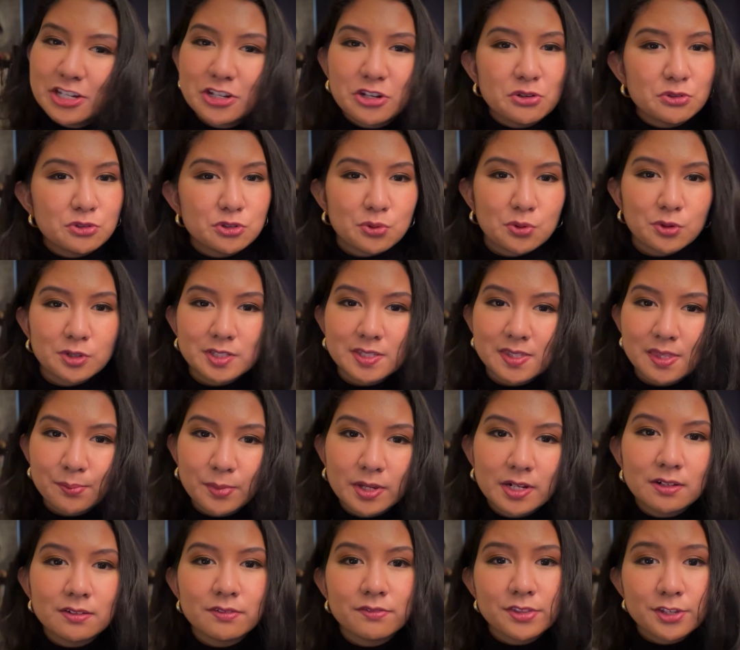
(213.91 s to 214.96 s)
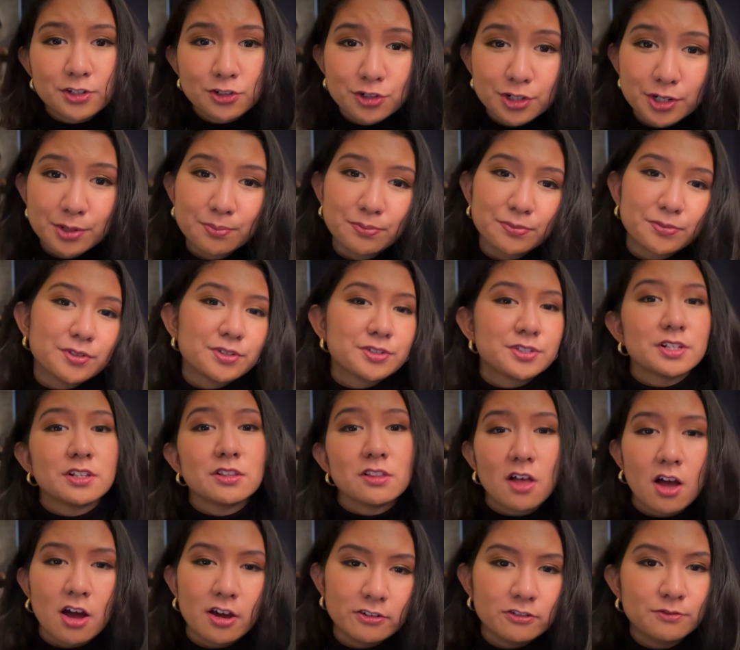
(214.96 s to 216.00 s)
towards the middle of the trip, there's a
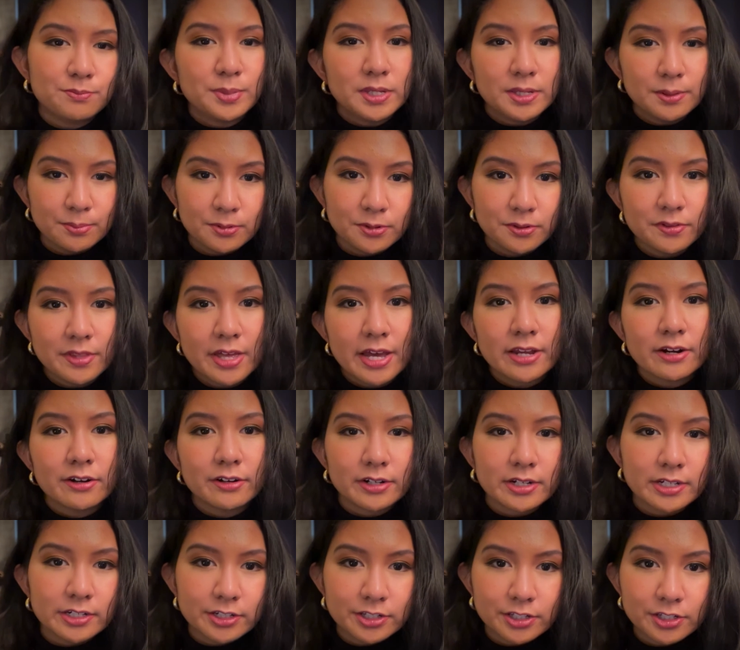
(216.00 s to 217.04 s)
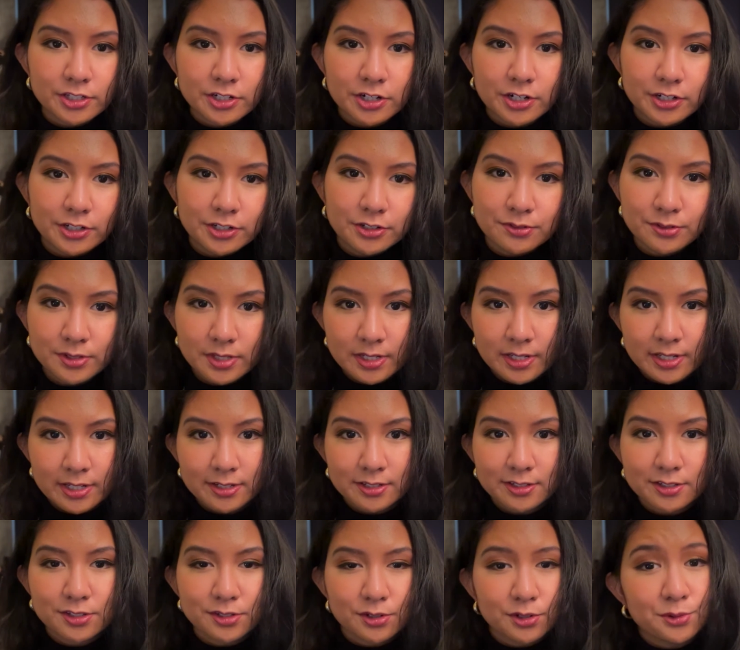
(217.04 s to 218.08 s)
lot of people that are gonna start using
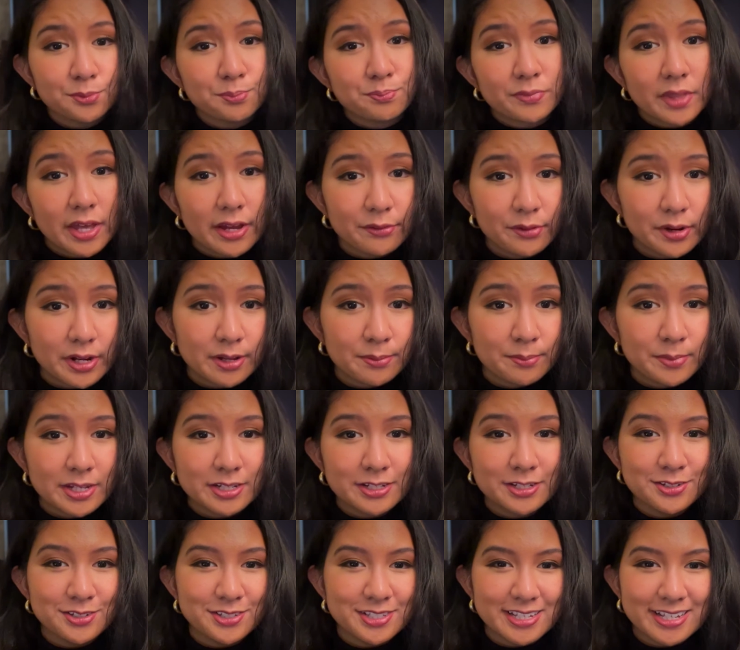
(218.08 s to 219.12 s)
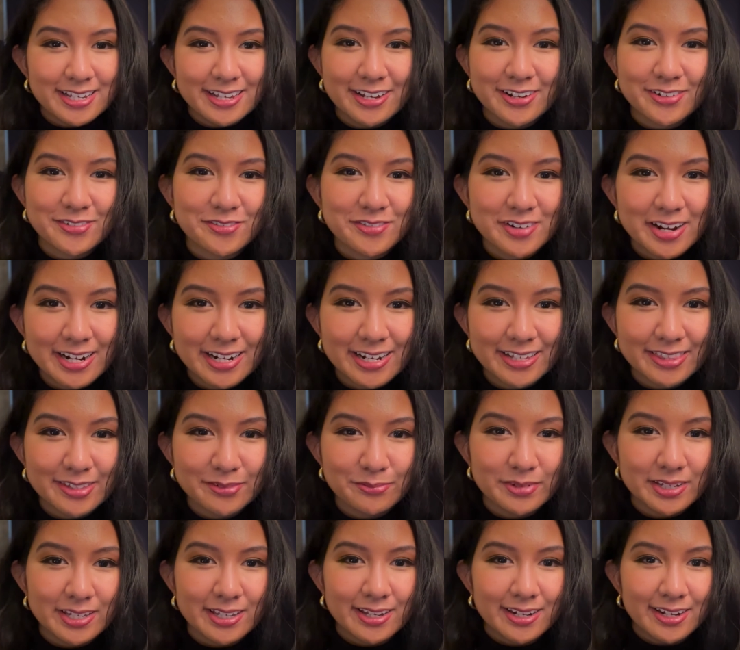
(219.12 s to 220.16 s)
it. So I recommend using it right at the
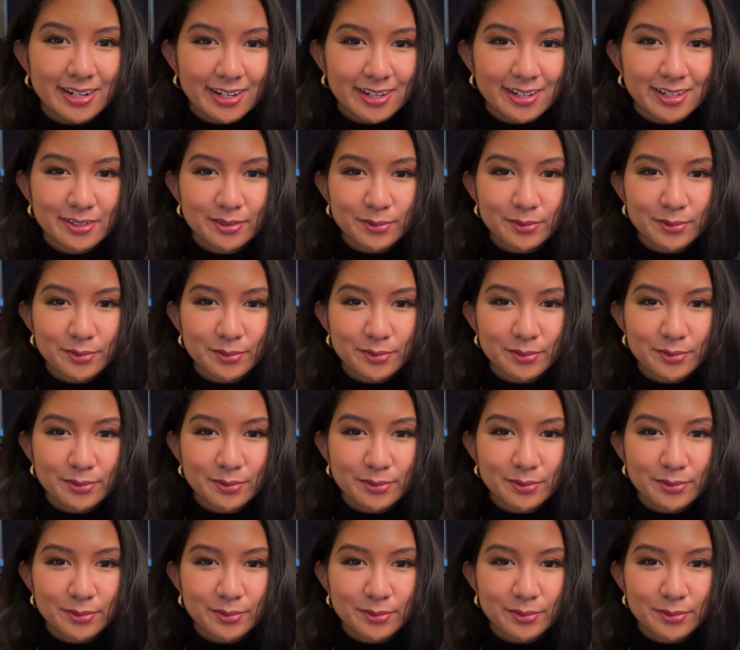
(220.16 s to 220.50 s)
beginning.